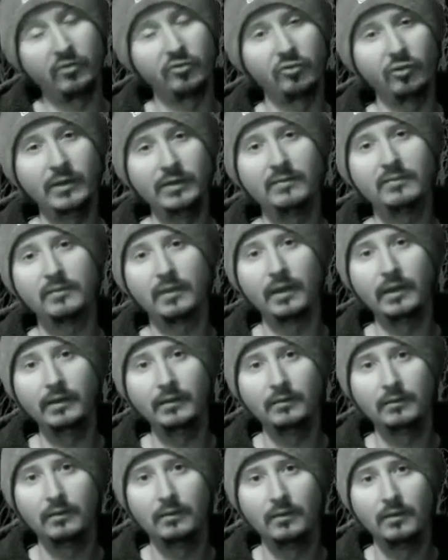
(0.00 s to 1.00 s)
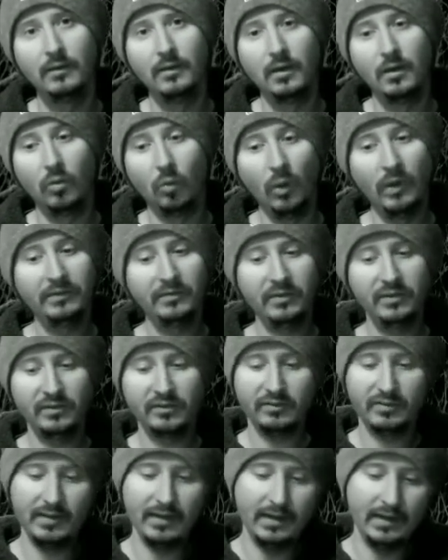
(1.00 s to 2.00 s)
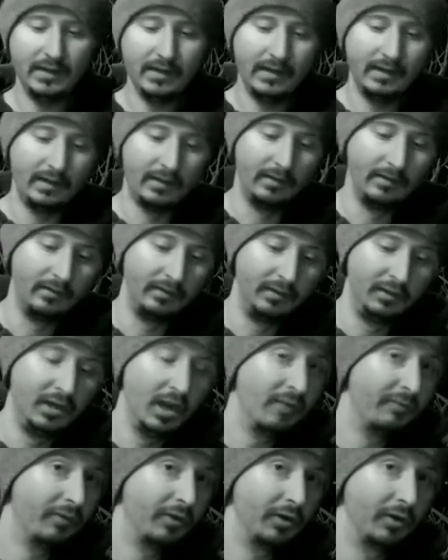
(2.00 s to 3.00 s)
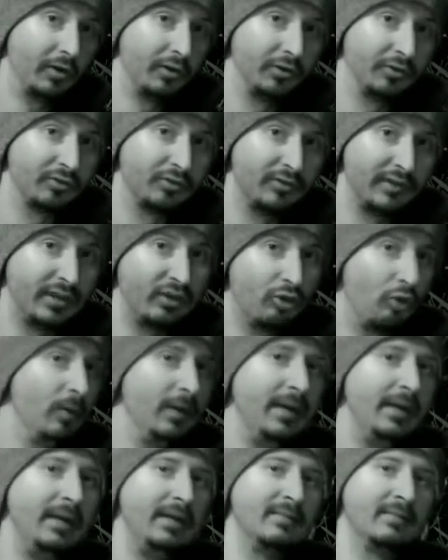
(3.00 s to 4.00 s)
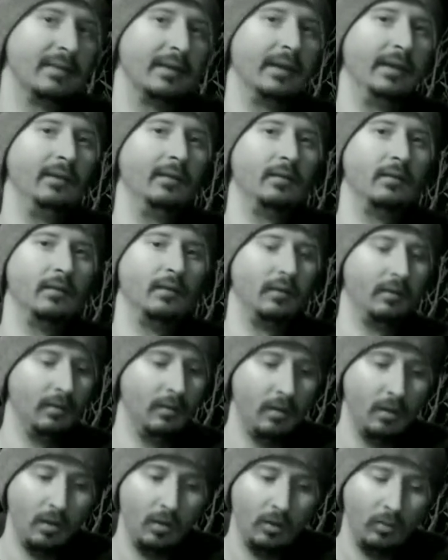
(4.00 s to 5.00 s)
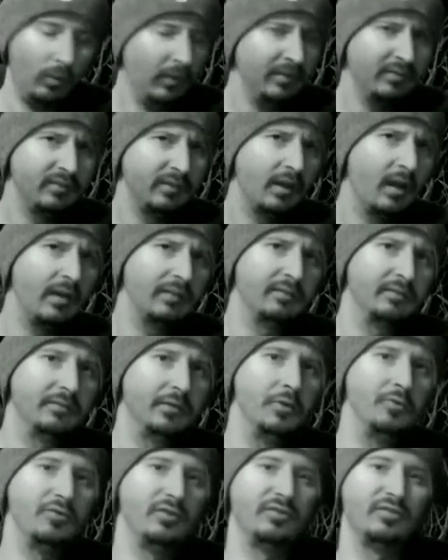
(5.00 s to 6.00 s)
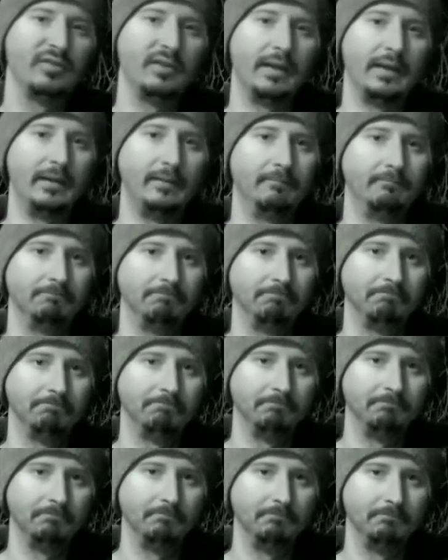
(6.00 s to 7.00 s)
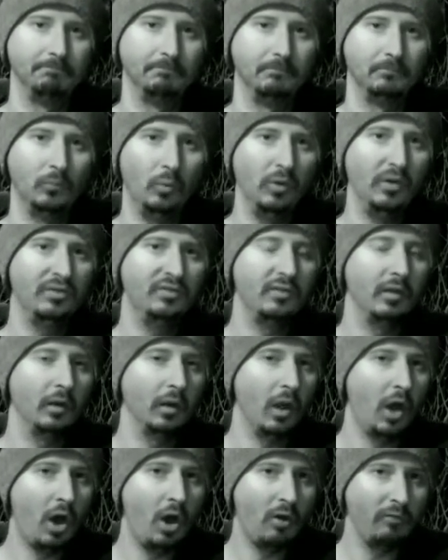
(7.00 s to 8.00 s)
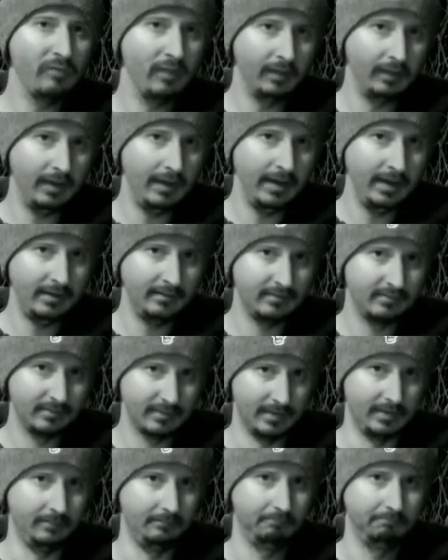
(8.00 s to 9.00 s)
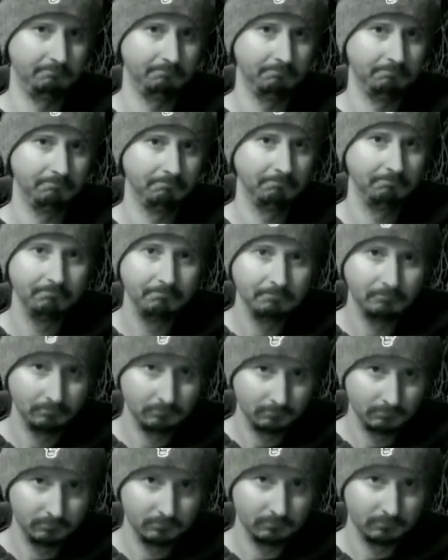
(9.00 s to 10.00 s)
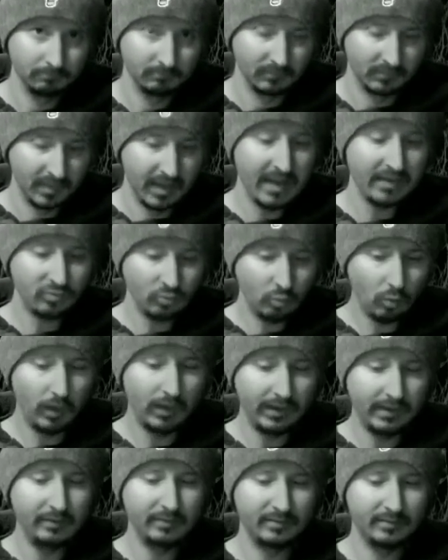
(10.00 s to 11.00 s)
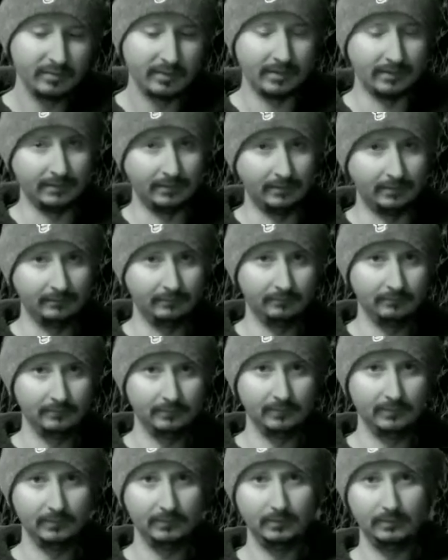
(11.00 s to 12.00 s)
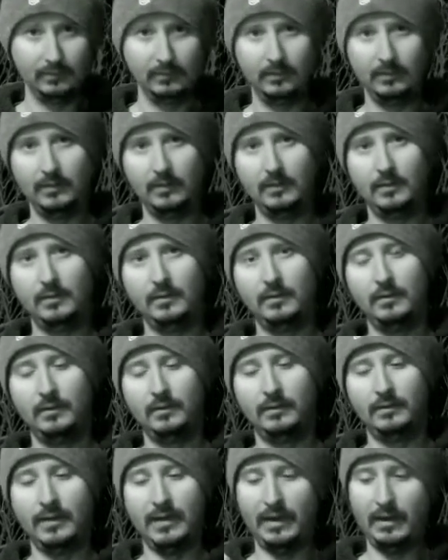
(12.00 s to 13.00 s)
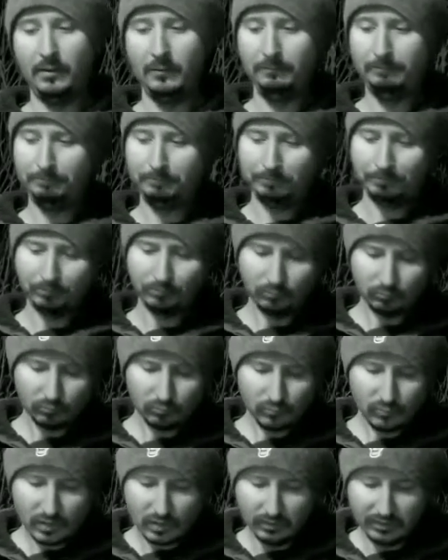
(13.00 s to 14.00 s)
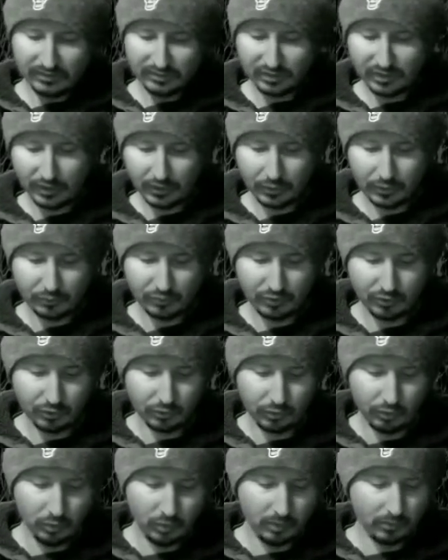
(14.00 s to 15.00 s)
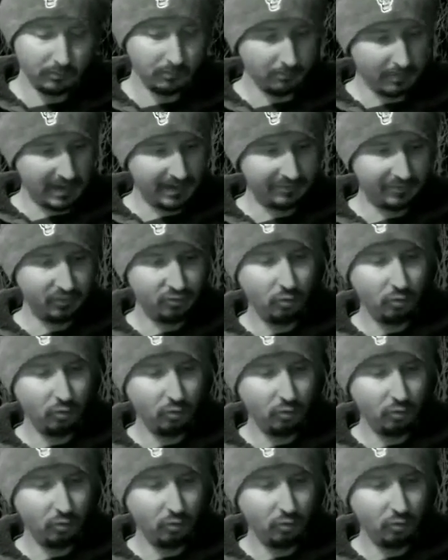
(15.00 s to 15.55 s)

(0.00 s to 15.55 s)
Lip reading: the street say? What does the governor's decree say? What does the Constitution say? What does the law of the land say? That's what he's saying. Now, let's go to Matthew